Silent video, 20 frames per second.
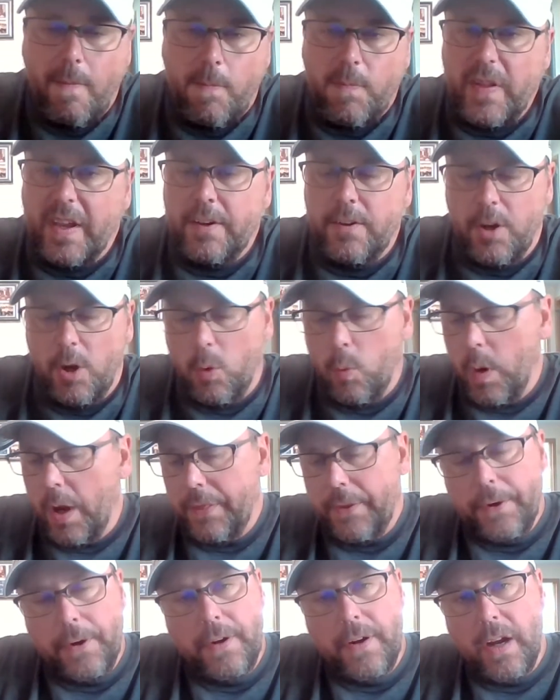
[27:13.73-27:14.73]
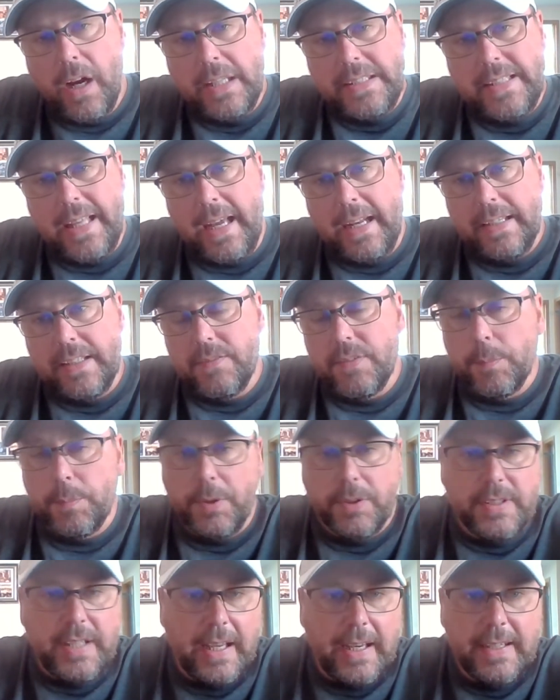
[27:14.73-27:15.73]
and know whether or not that even
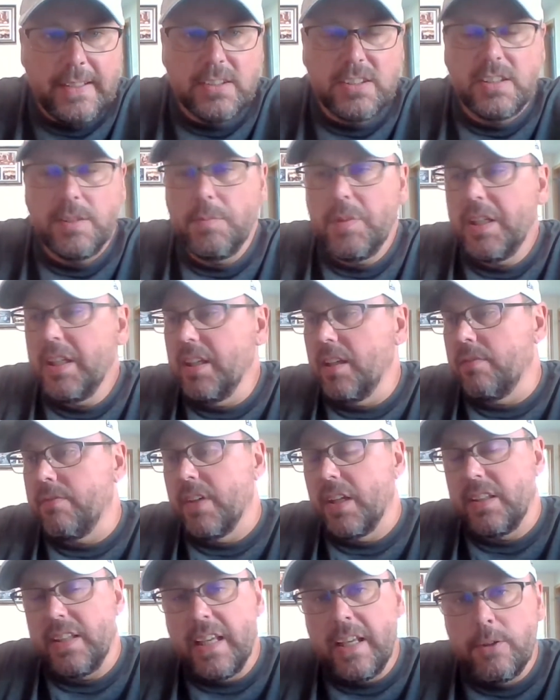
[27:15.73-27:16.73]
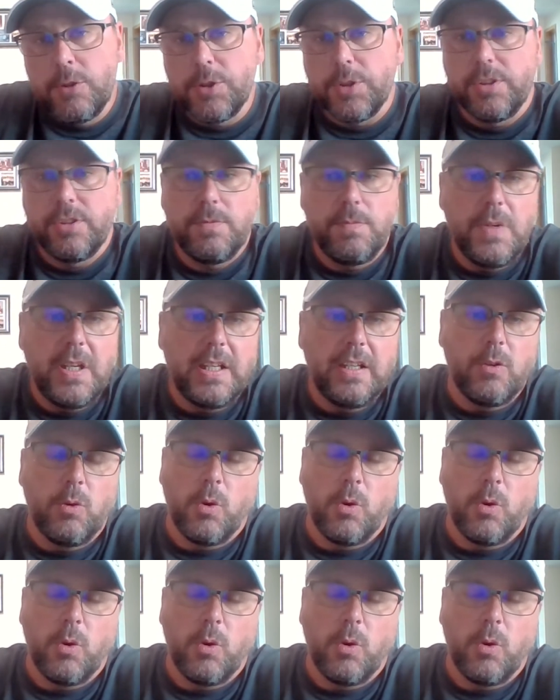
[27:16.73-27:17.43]
pertains to me, if it interests me,